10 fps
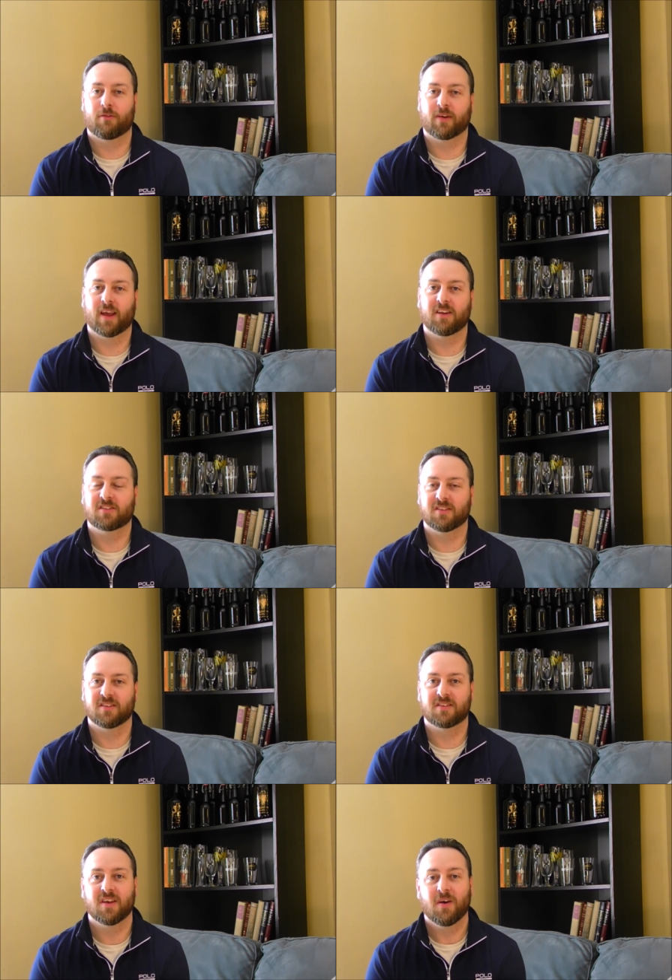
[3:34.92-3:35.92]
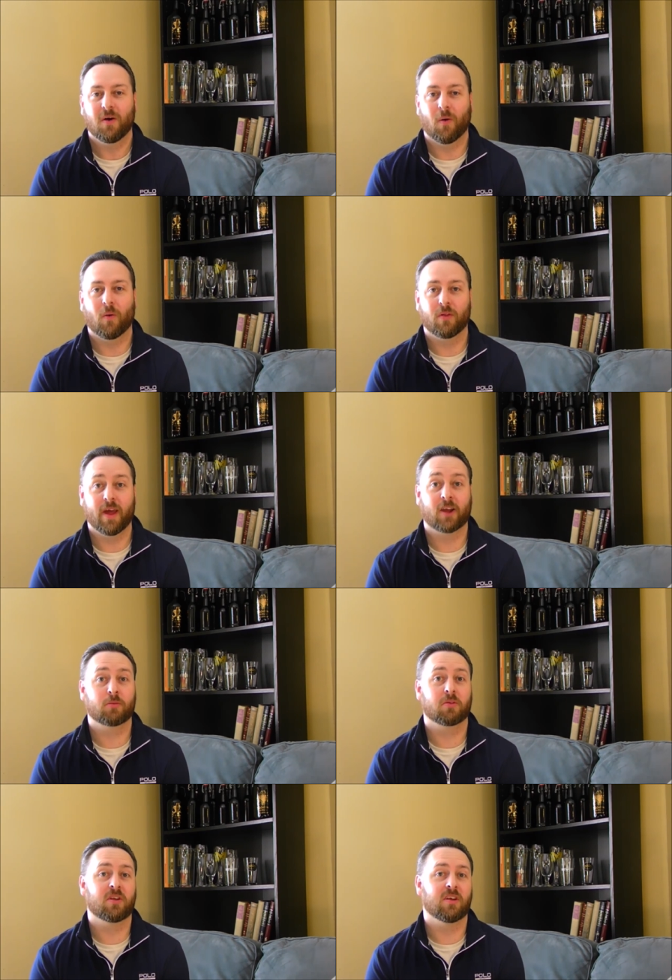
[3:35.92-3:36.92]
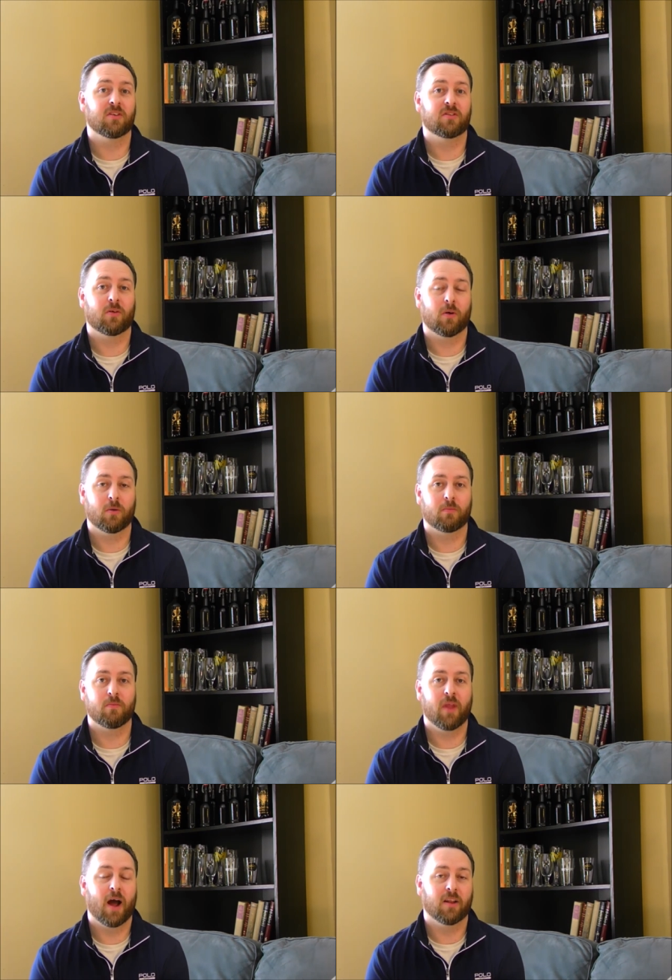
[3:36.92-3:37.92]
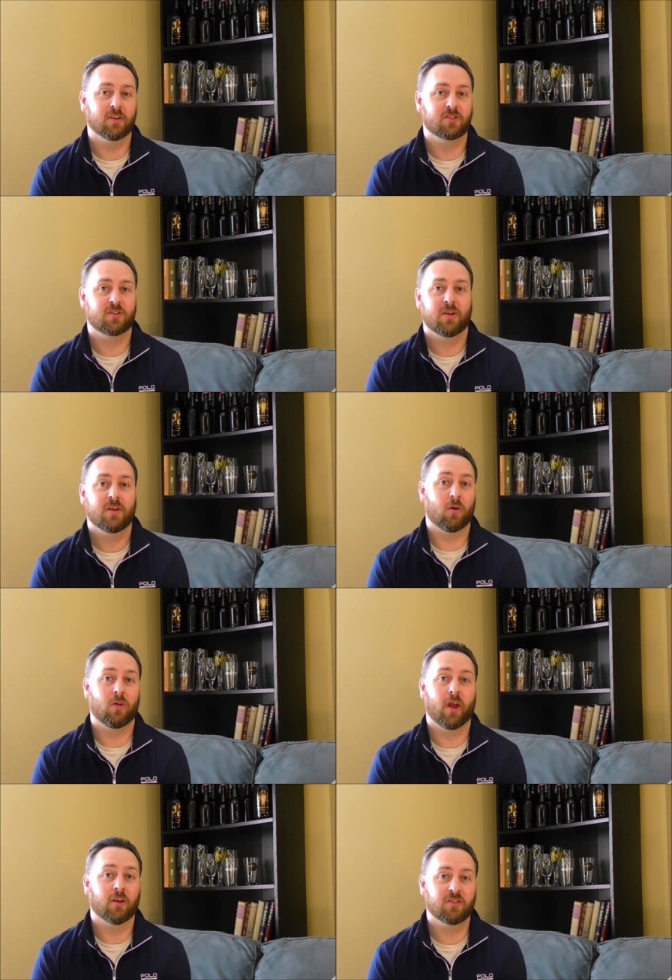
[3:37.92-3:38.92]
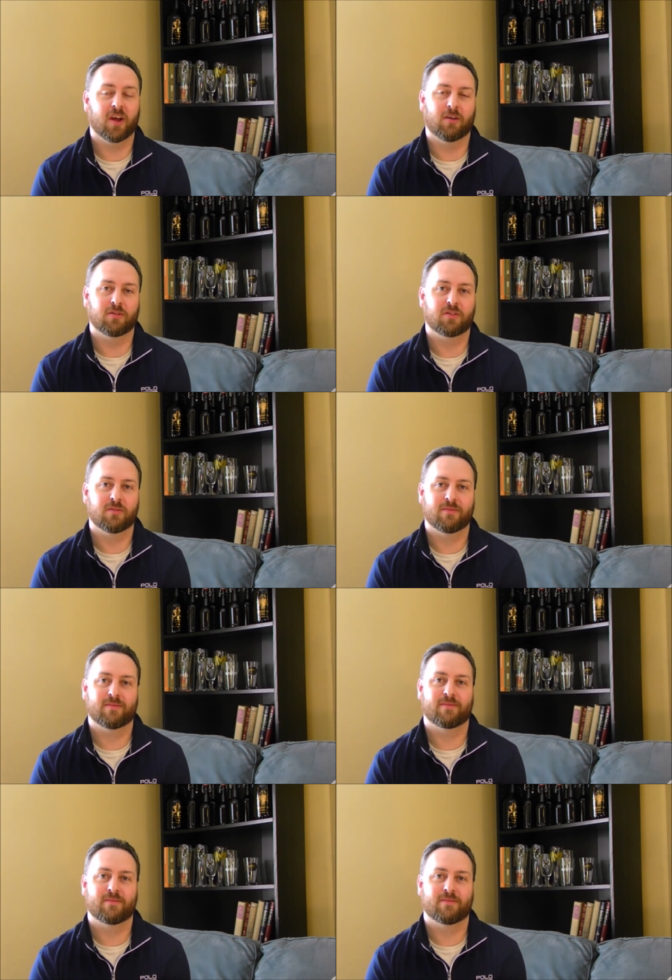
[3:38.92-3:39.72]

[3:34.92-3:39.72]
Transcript: qualifications or the expertise or knowledge to hold ourselves.